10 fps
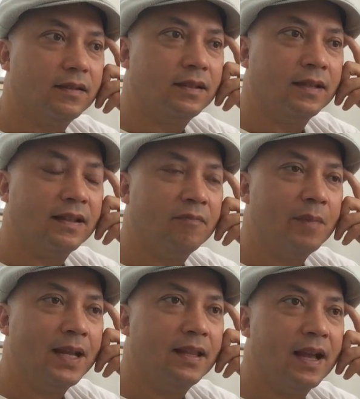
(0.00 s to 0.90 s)
since I've
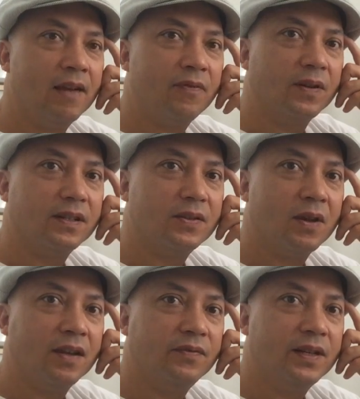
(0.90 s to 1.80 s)
made the effort to
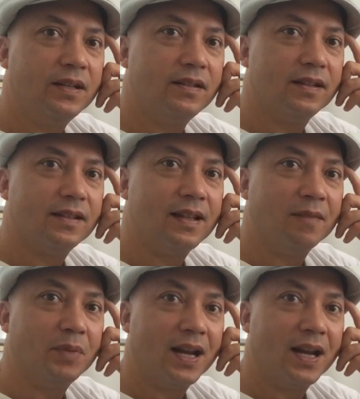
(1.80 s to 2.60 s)
try and finish this thing,